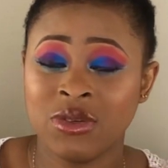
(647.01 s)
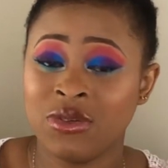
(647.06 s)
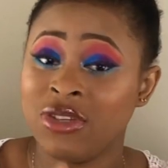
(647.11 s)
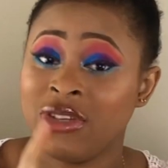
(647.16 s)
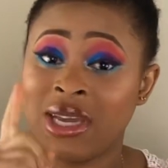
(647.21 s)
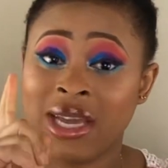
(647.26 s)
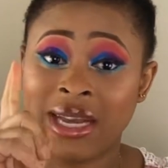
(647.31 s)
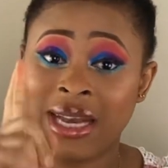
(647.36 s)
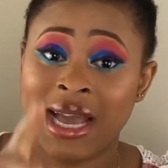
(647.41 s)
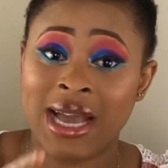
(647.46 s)
You
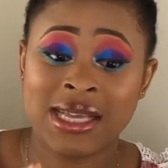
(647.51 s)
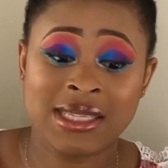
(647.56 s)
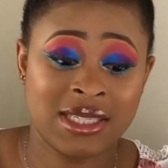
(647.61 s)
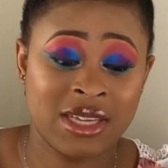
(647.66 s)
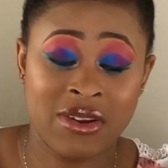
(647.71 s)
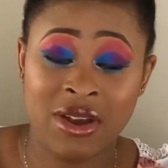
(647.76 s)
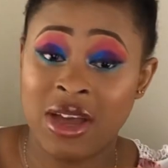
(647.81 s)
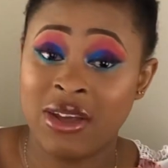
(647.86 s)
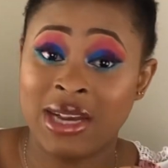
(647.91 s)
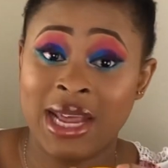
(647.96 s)
can ask
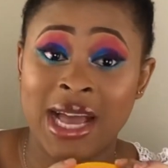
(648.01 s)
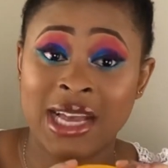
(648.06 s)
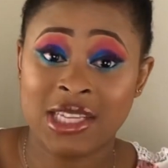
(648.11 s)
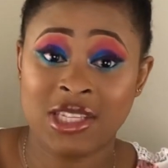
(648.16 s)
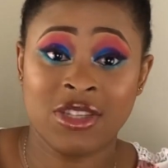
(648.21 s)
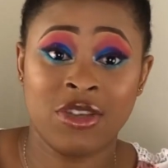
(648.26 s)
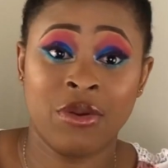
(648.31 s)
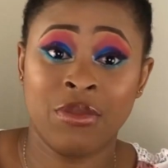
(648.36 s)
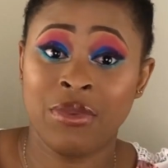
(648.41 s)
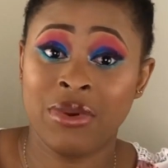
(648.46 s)
around, ask
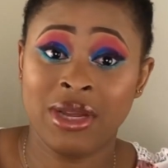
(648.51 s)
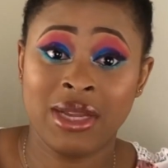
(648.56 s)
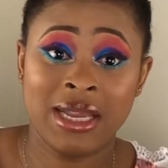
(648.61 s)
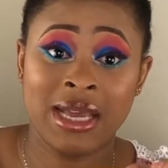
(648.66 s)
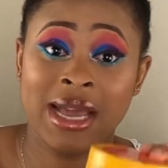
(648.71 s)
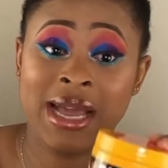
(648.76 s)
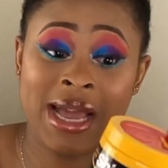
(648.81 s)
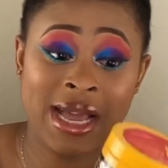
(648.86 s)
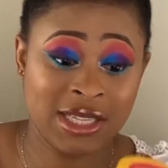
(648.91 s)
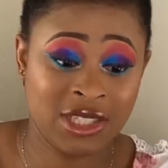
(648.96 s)
your braider,
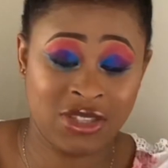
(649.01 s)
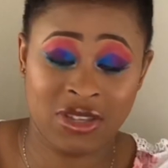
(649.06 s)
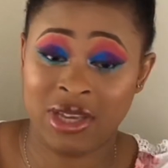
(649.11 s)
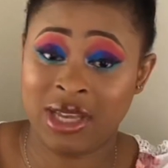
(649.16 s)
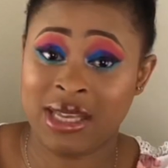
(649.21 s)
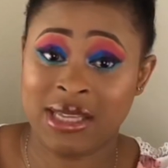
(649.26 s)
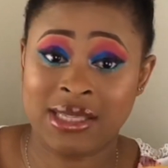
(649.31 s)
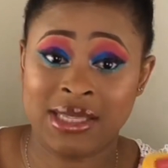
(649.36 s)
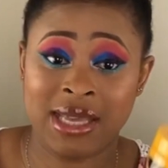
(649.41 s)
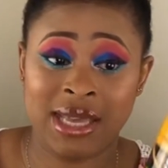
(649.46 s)
ask your
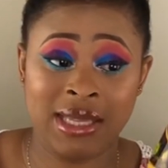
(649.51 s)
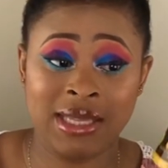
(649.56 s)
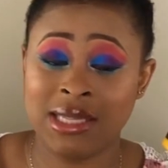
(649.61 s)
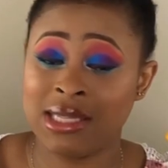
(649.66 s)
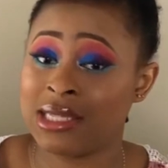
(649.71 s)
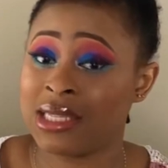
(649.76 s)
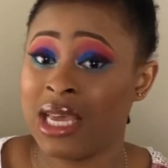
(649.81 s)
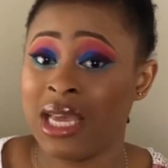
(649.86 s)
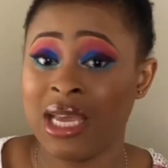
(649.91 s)
hairstylist.